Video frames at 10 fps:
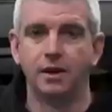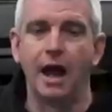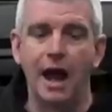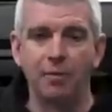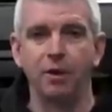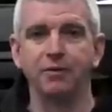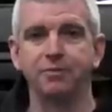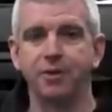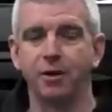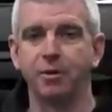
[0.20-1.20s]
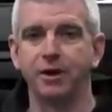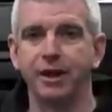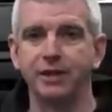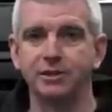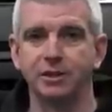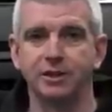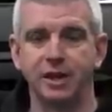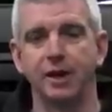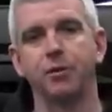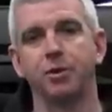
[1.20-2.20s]
Hi, I'm Wade from Thoroughbred Diesel, and
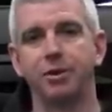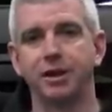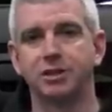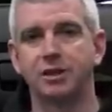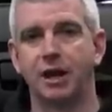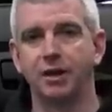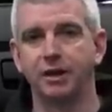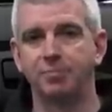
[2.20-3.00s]
today we're going to be installing